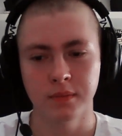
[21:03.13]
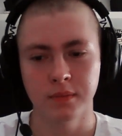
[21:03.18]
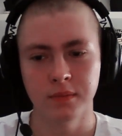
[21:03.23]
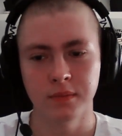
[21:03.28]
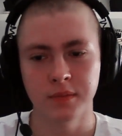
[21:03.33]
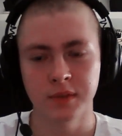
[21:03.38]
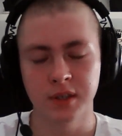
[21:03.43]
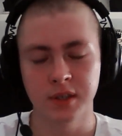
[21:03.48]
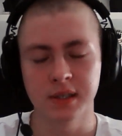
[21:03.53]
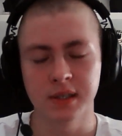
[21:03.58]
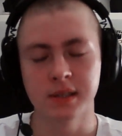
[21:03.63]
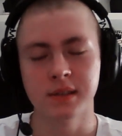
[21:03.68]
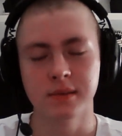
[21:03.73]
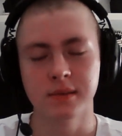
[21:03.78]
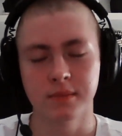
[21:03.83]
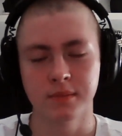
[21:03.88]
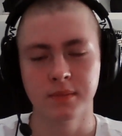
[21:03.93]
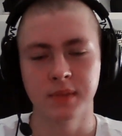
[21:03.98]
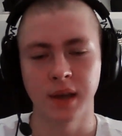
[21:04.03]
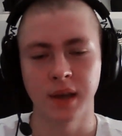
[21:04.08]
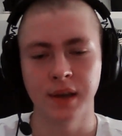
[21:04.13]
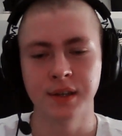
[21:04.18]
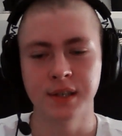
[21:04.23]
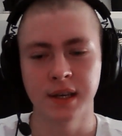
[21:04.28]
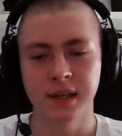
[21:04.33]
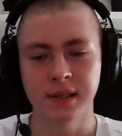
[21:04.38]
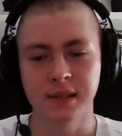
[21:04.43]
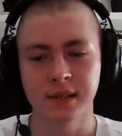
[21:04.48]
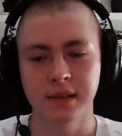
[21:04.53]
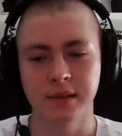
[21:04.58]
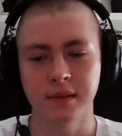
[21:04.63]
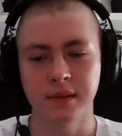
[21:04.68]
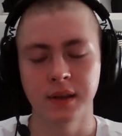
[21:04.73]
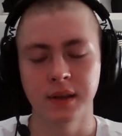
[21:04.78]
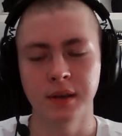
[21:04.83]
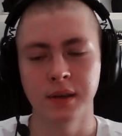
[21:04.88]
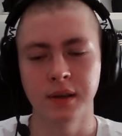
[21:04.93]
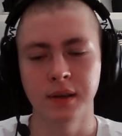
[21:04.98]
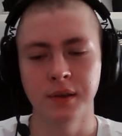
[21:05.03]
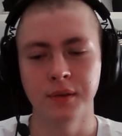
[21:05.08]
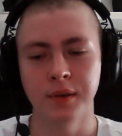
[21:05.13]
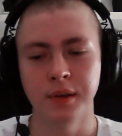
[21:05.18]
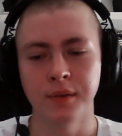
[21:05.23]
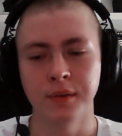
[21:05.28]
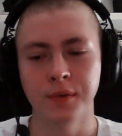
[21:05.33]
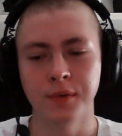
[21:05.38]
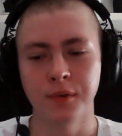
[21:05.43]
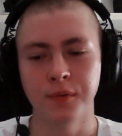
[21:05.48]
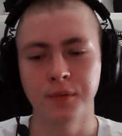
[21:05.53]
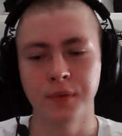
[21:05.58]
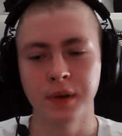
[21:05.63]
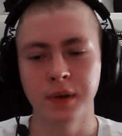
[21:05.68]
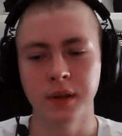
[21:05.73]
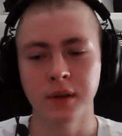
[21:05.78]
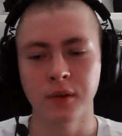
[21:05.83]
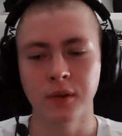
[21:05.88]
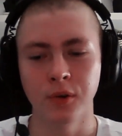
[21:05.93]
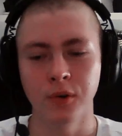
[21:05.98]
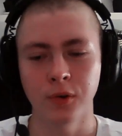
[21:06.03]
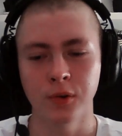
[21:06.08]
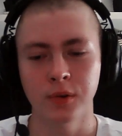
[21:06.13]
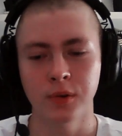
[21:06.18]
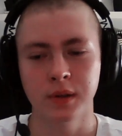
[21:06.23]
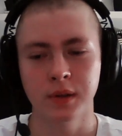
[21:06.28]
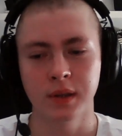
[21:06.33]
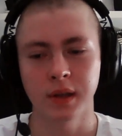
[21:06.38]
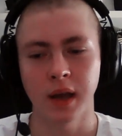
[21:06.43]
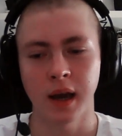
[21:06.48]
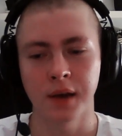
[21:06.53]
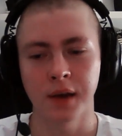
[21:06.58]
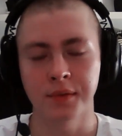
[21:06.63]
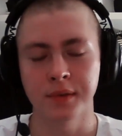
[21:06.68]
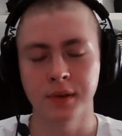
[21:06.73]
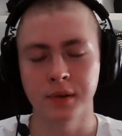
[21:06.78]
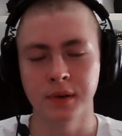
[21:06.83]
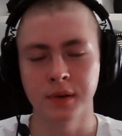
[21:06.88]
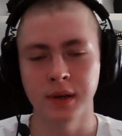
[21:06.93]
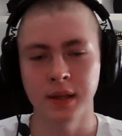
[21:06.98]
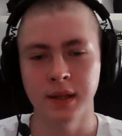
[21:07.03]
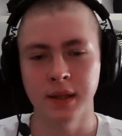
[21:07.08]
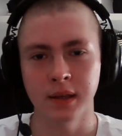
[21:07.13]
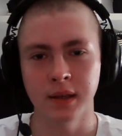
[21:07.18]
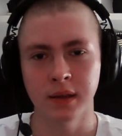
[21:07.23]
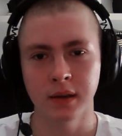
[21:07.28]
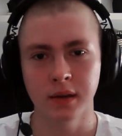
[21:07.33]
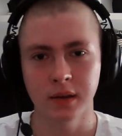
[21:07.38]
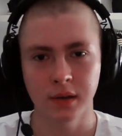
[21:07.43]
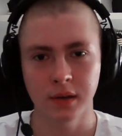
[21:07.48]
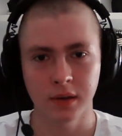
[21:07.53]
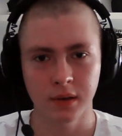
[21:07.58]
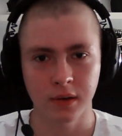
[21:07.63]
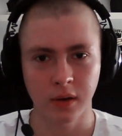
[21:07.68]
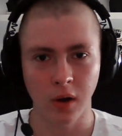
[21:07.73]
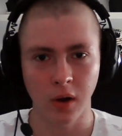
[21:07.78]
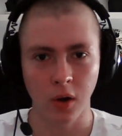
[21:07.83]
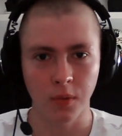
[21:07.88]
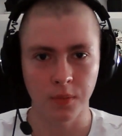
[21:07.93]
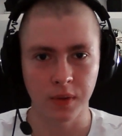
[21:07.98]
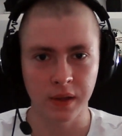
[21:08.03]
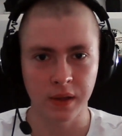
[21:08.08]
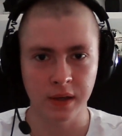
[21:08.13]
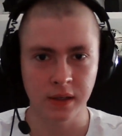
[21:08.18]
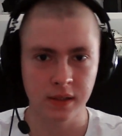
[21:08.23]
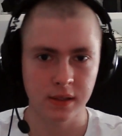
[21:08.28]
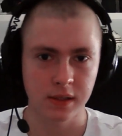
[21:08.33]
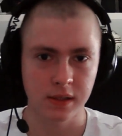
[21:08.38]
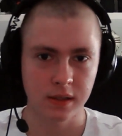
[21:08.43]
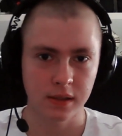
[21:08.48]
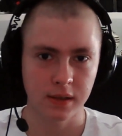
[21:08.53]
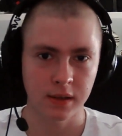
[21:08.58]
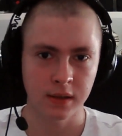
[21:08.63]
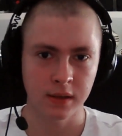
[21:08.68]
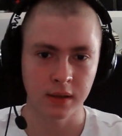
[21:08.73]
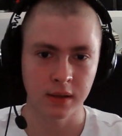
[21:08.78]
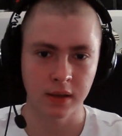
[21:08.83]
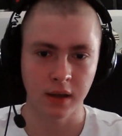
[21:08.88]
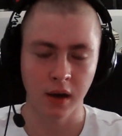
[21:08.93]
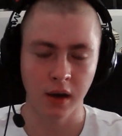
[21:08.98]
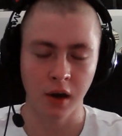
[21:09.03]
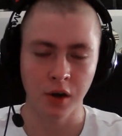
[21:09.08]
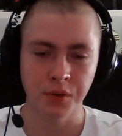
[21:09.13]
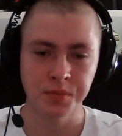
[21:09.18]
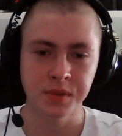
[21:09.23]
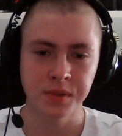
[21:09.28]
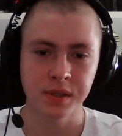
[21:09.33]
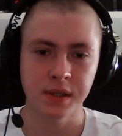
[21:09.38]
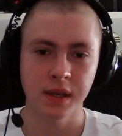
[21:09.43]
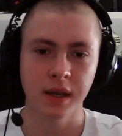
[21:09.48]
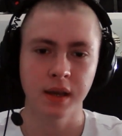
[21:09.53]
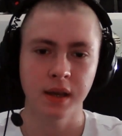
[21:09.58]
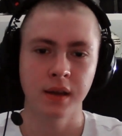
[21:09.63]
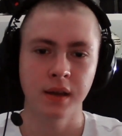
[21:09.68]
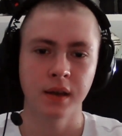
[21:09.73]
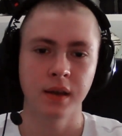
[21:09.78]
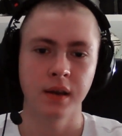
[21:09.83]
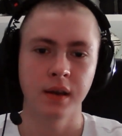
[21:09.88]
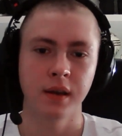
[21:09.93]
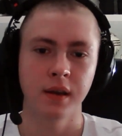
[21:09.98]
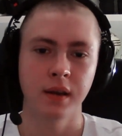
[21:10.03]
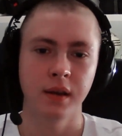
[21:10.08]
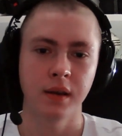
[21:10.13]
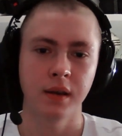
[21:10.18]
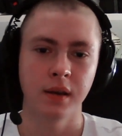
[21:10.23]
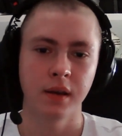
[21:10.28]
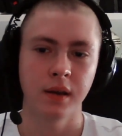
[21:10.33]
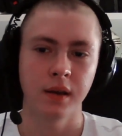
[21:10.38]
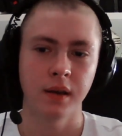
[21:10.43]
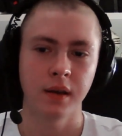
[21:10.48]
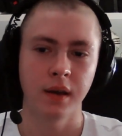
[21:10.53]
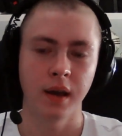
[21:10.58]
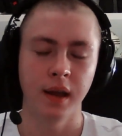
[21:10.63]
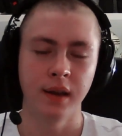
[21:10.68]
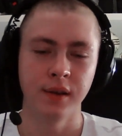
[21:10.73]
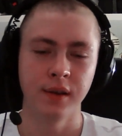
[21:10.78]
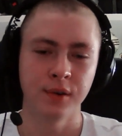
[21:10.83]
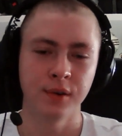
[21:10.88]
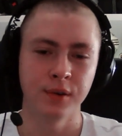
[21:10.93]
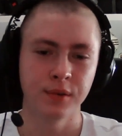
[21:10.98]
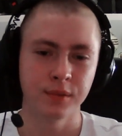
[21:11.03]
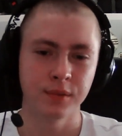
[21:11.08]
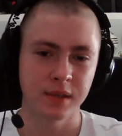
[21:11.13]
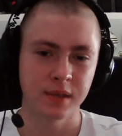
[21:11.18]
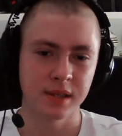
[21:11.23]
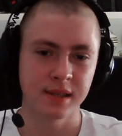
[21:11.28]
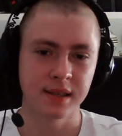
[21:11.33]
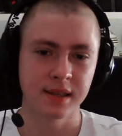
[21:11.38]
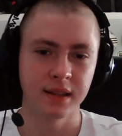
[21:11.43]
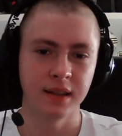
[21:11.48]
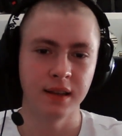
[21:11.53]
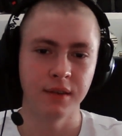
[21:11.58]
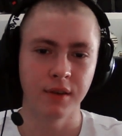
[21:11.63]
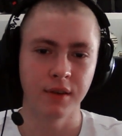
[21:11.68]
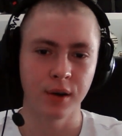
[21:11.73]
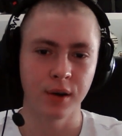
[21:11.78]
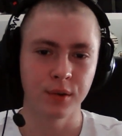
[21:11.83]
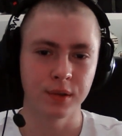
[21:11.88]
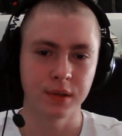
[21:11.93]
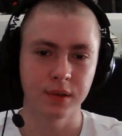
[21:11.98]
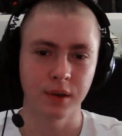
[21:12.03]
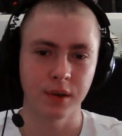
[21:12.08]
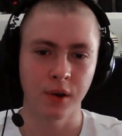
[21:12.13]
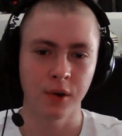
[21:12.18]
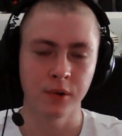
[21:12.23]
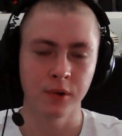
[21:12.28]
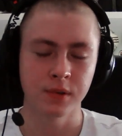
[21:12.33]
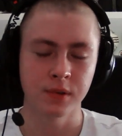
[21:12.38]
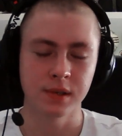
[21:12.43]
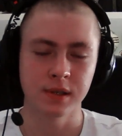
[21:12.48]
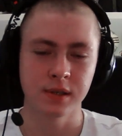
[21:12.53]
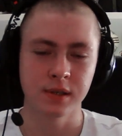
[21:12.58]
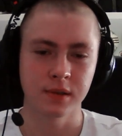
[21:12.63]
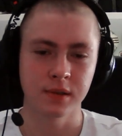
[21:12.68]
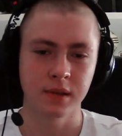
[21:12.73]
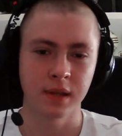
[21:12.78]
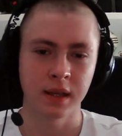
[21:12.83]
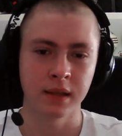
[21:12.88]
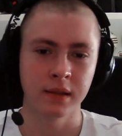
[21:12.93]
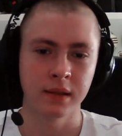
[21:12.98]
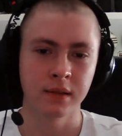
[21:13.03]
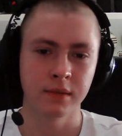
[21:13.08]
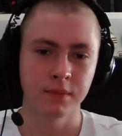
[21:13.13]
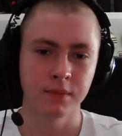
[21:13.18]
just digest, if you feel good after eating complex carbs and you just leave out oats, then